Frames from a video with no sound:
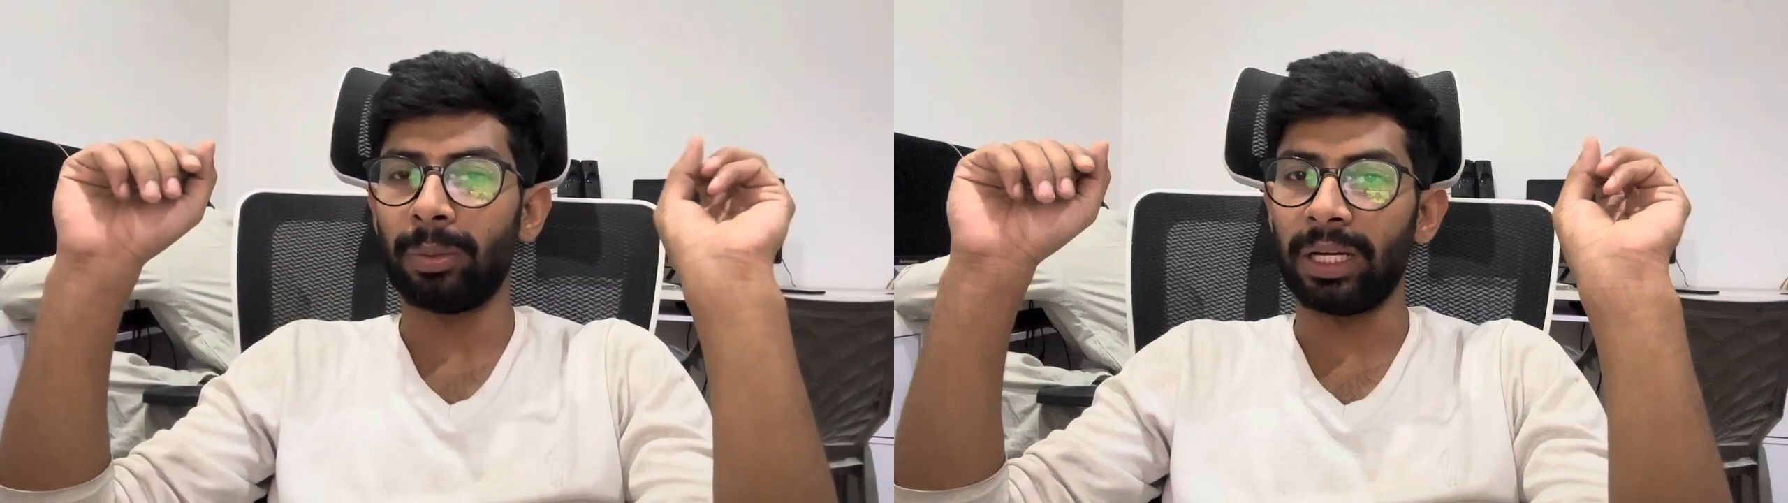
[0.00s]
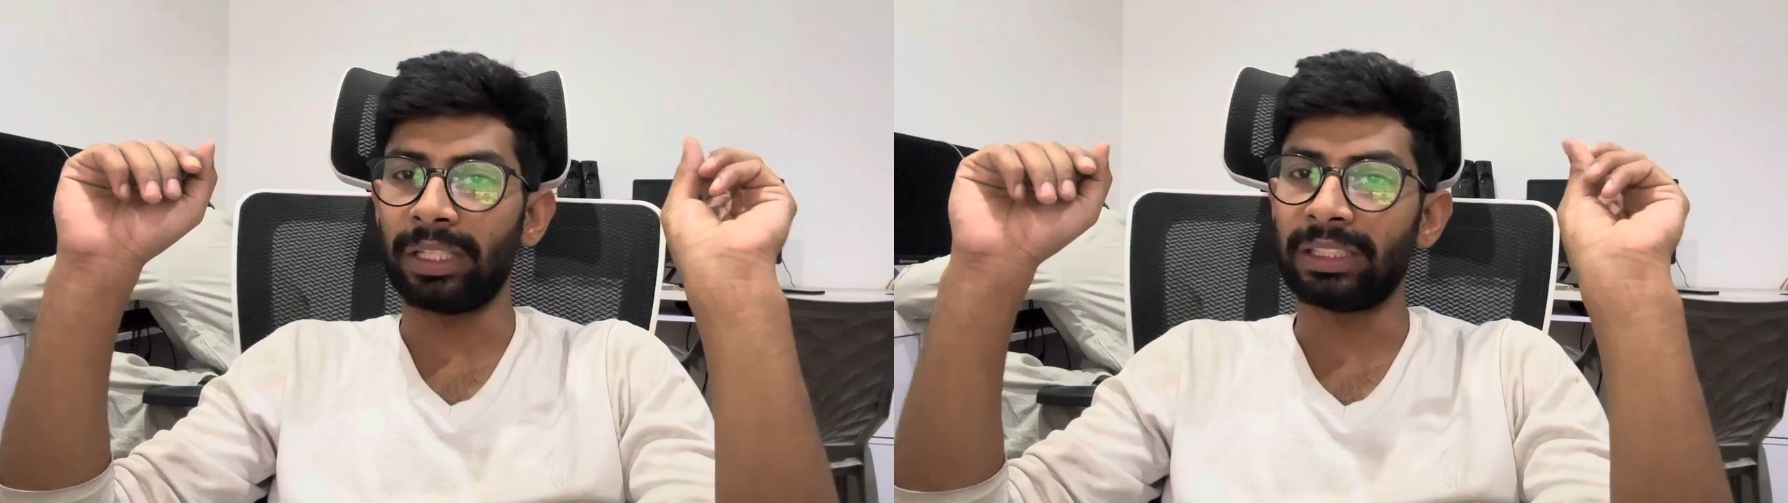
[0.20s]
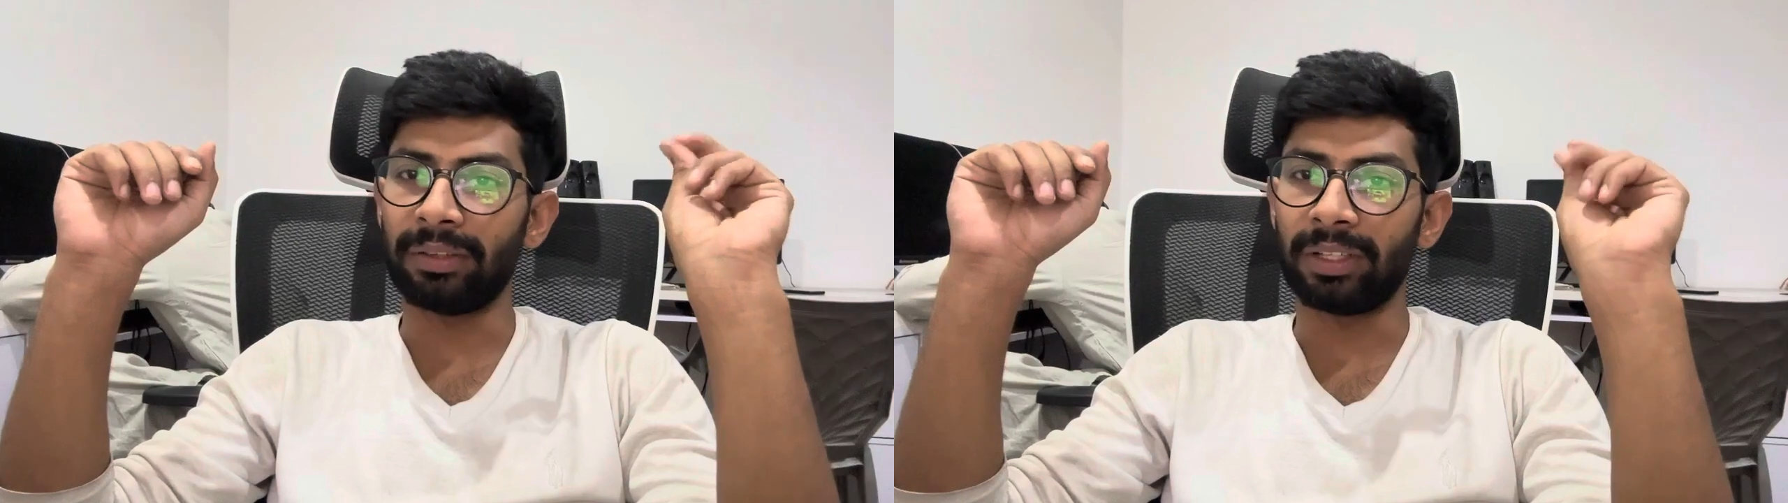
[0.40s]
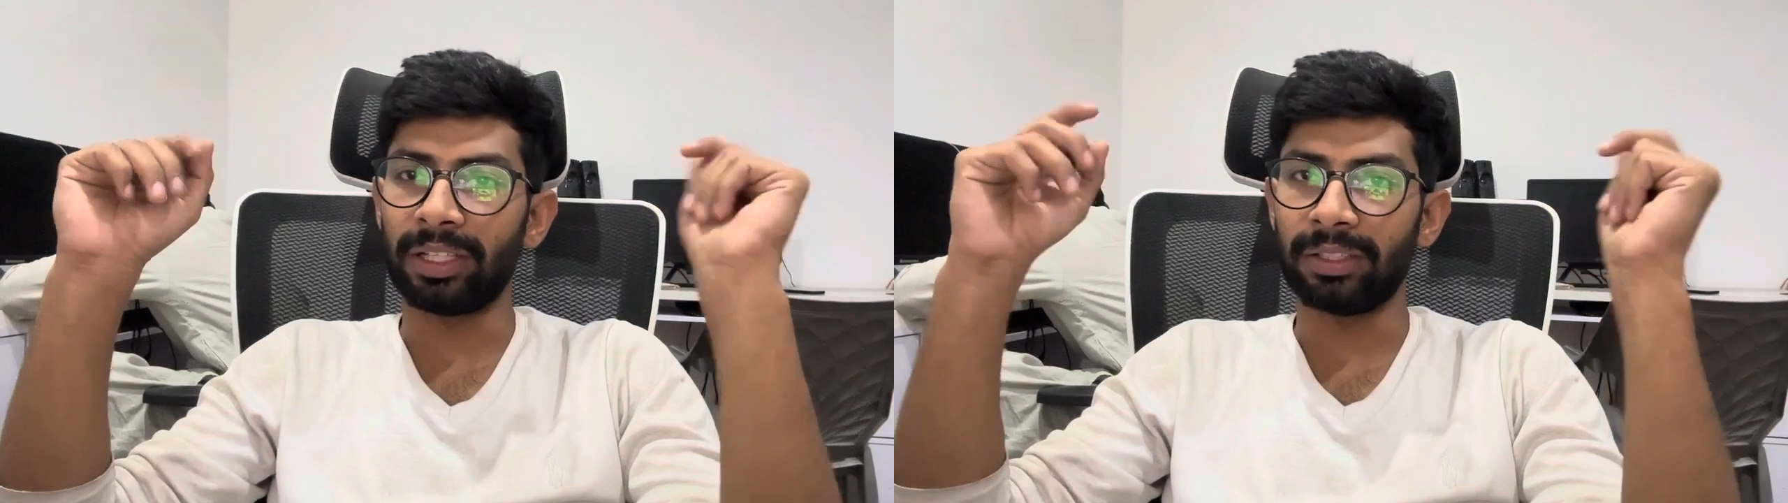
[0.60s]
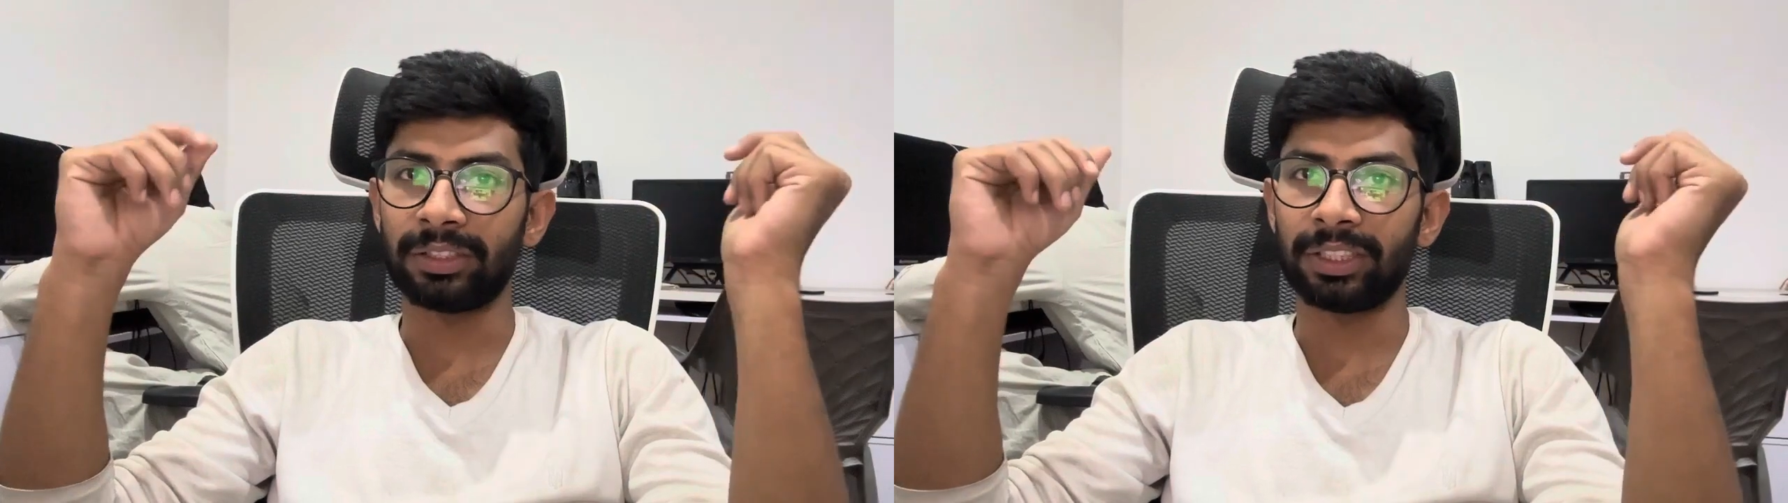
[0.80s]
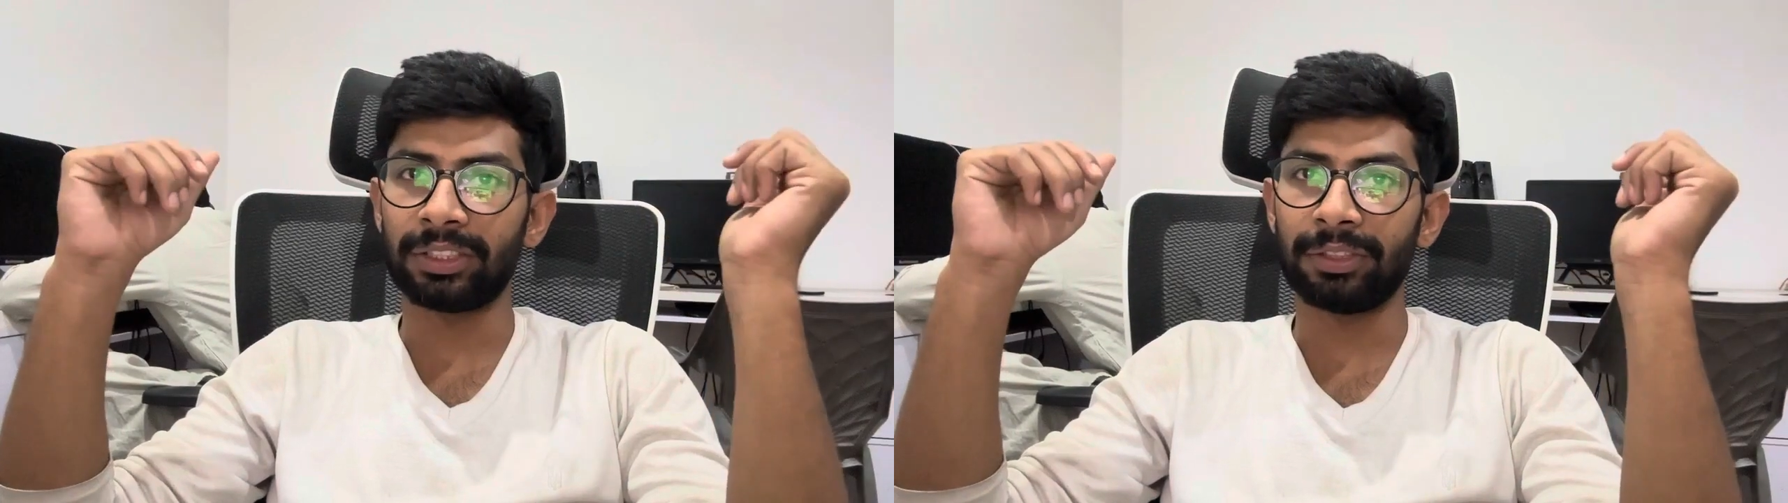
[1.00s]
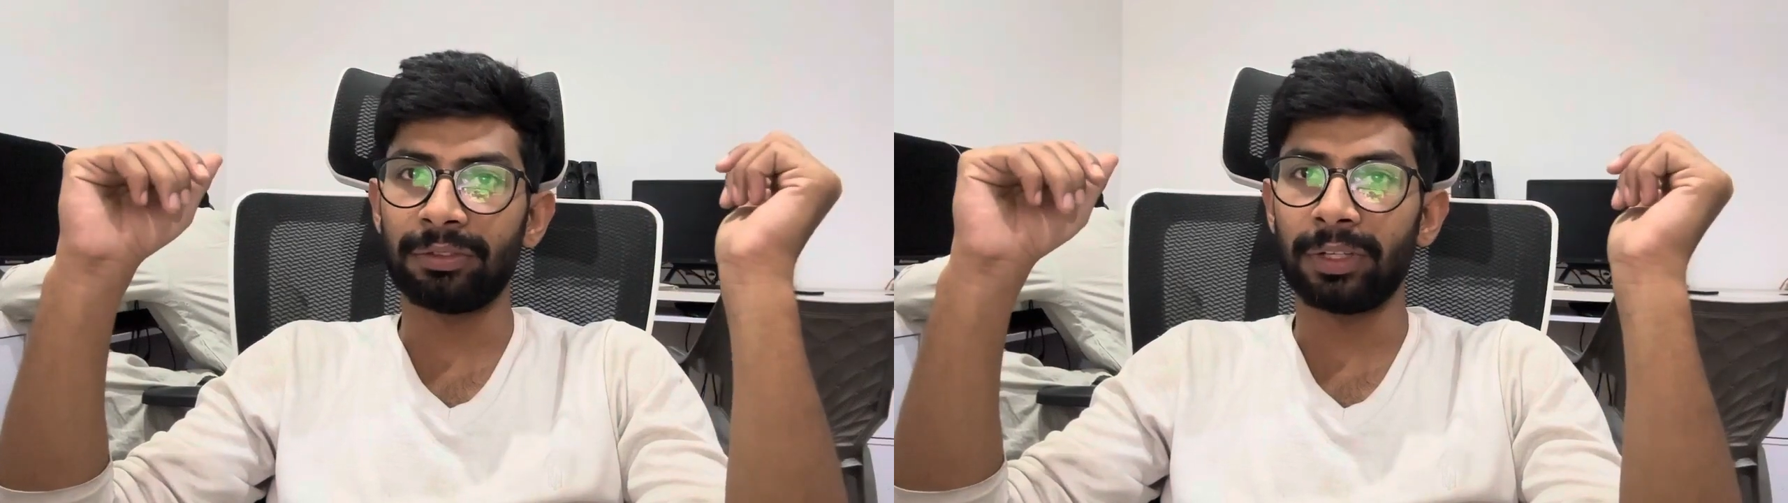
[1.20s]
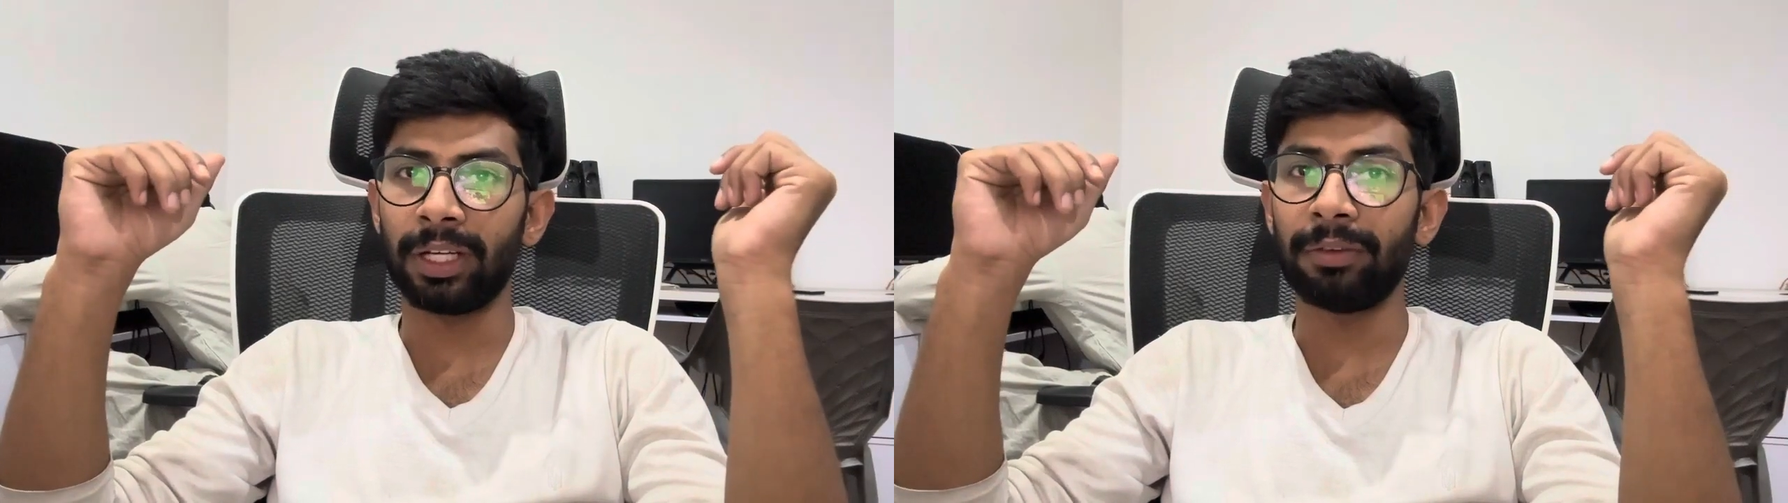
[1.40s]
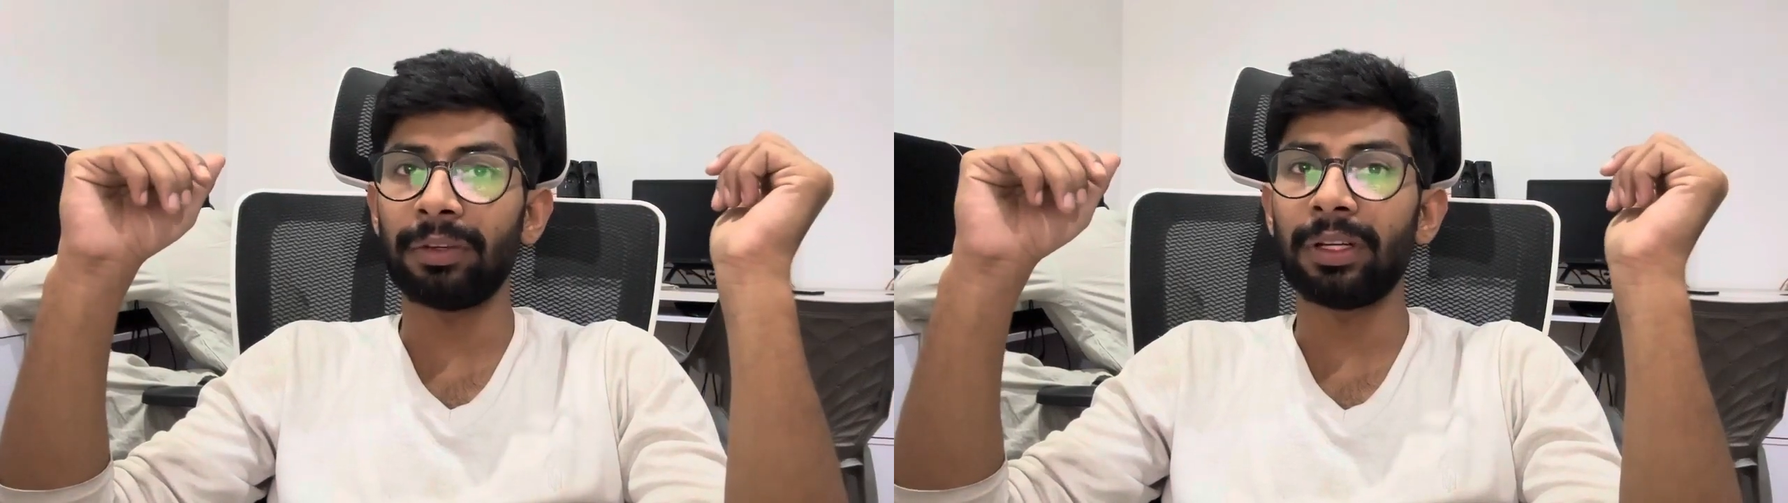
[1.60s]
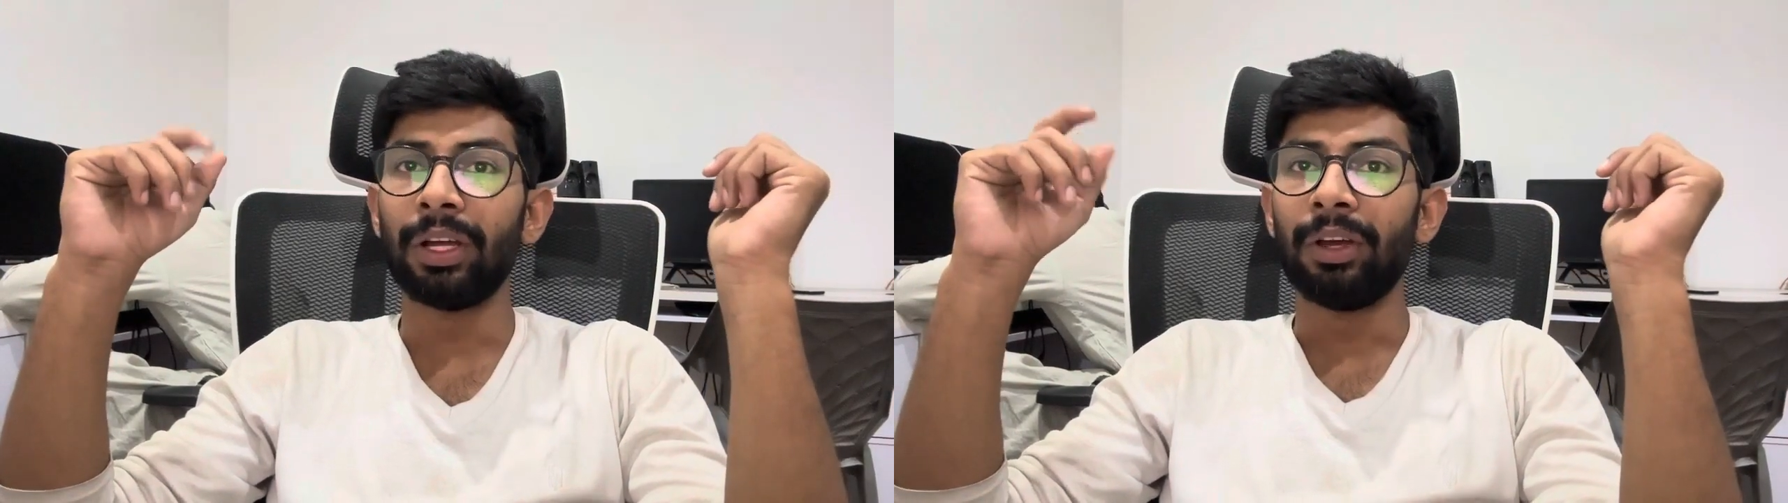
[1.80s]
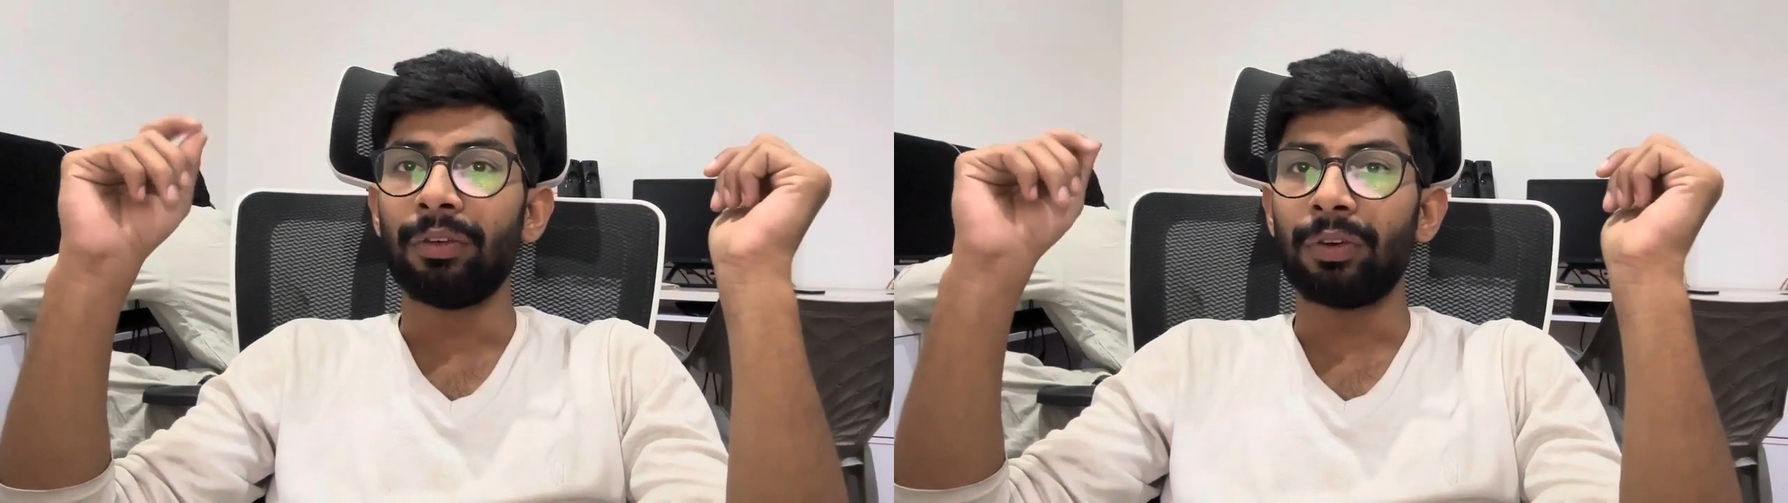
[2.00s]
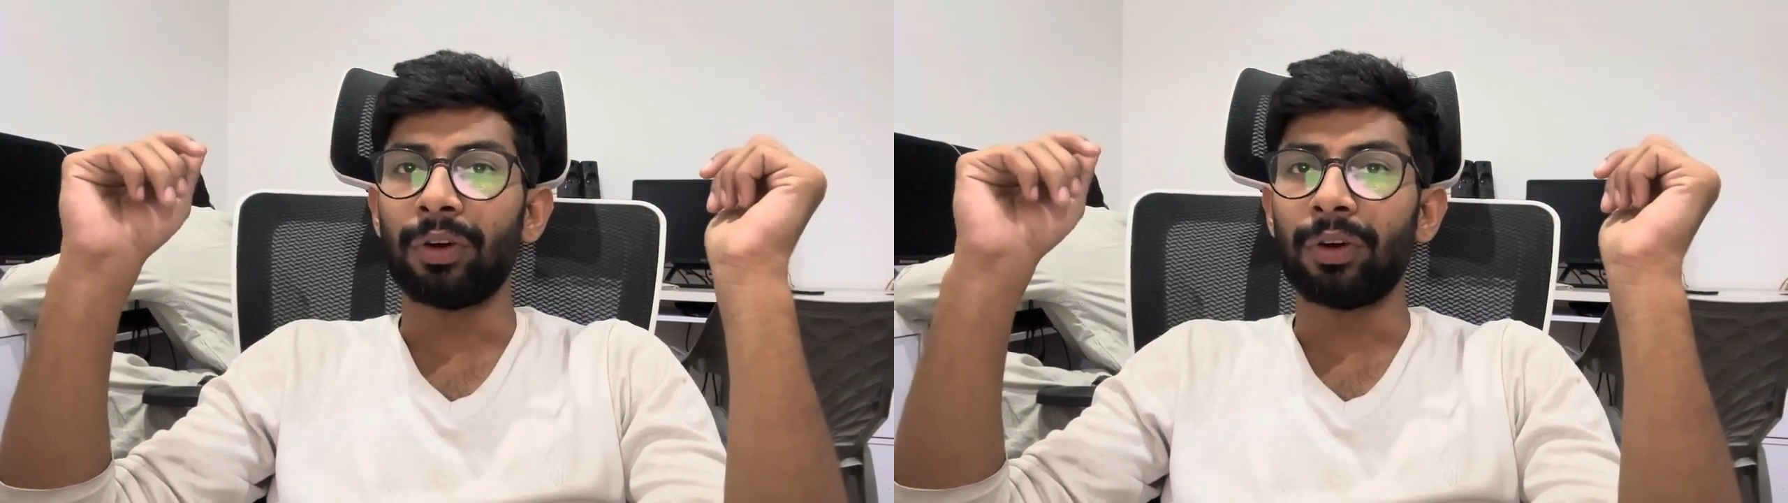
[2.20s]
I-765,